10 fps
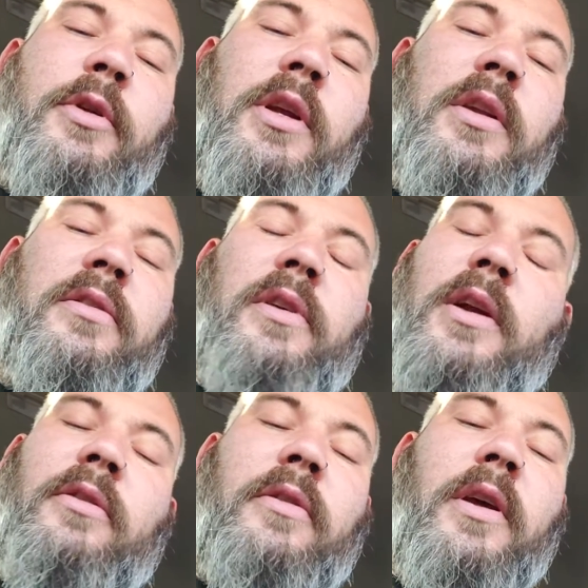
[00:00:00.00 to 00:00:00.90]
You get
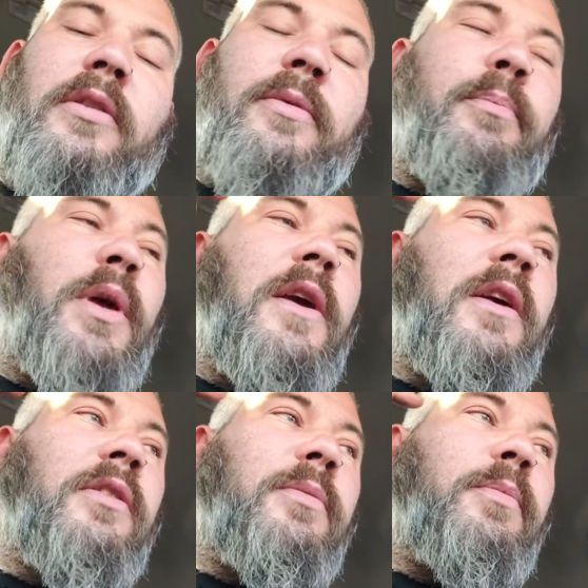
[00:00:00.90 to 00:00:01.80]
inside your tent
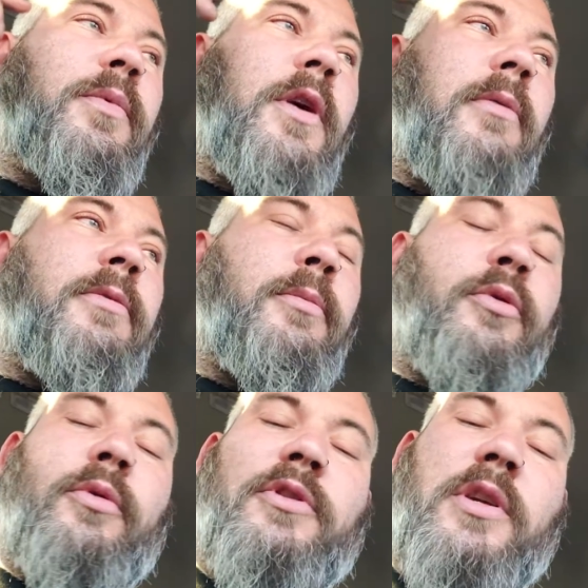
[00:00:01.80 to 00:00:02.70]
as
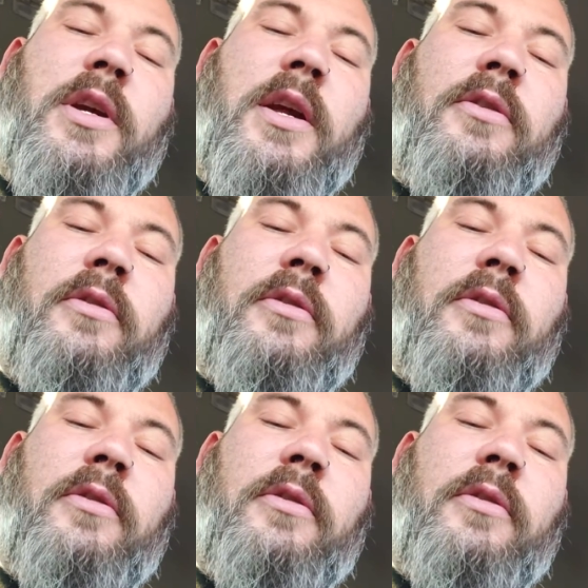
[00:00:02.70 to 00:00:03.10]
comfortable as you can.